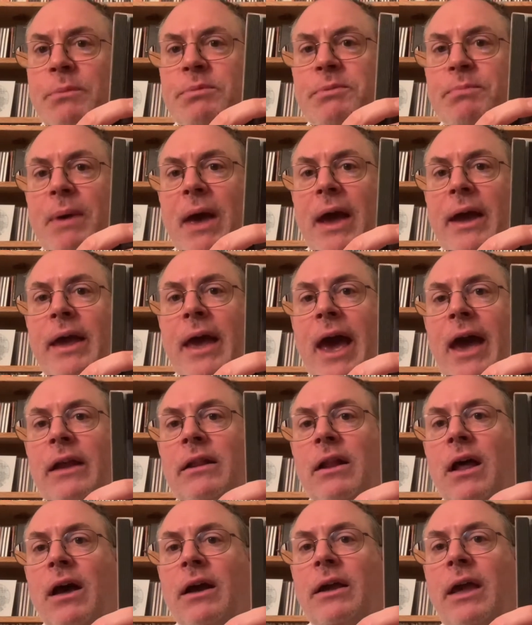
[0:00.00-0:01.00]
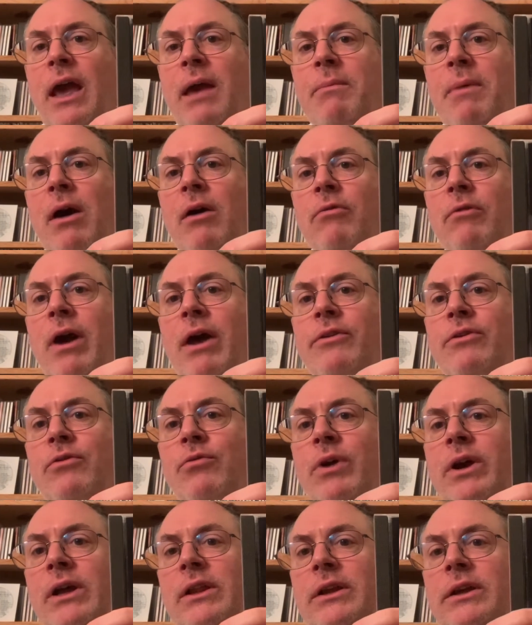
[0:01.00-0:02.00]
back catalog came out rather
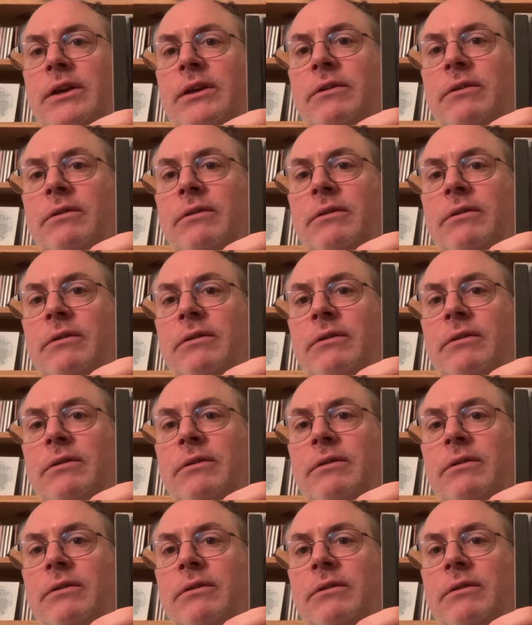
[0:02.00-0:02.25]
quickly.